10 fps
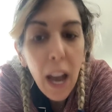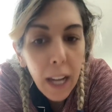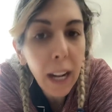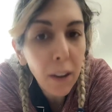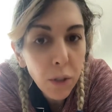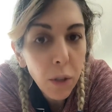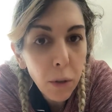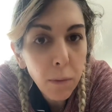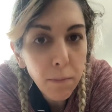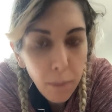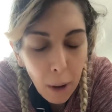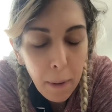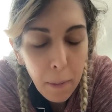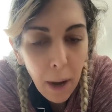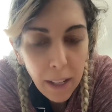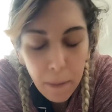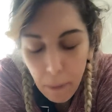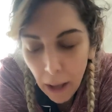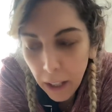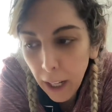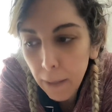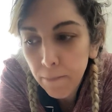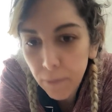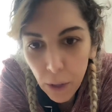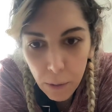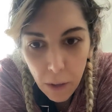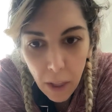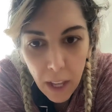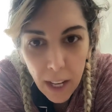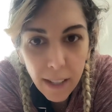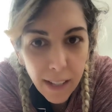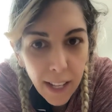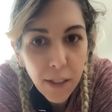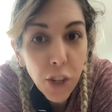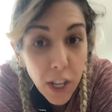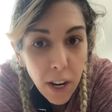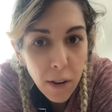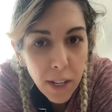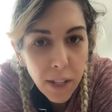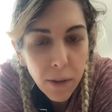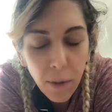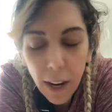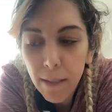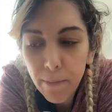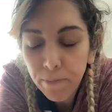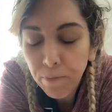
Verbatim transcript: And I also brought my pregnant belly. Those were the things that she noticed, right?